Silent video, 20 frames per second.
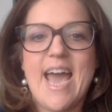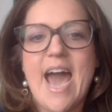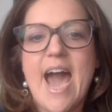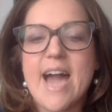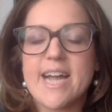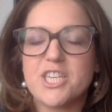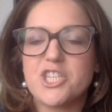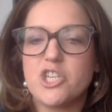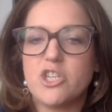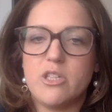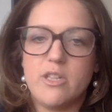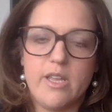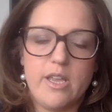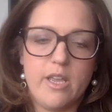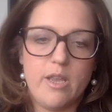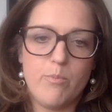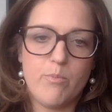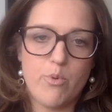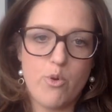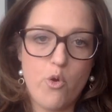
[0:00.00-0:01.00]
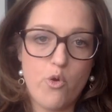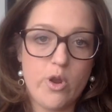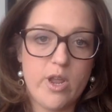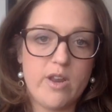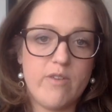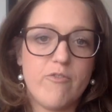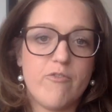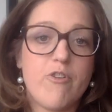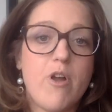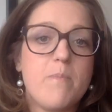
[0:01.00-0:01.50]
actually
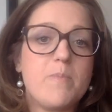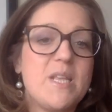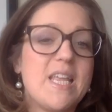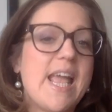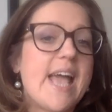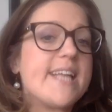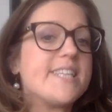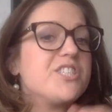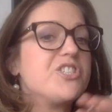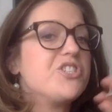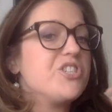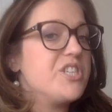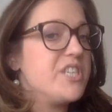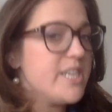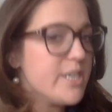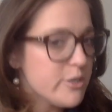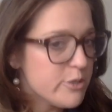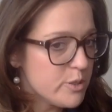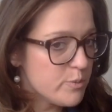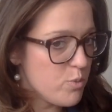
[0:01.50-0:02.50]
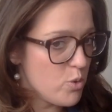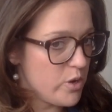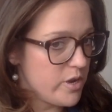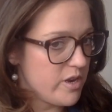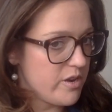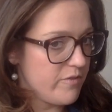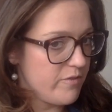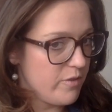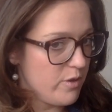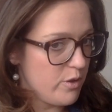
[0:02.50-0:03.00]
broken from the engineer's
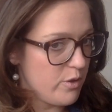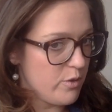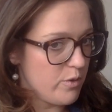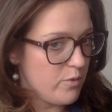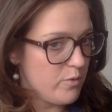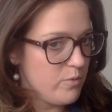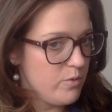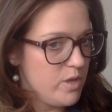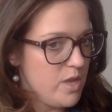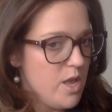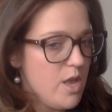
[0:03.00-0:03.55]
point of view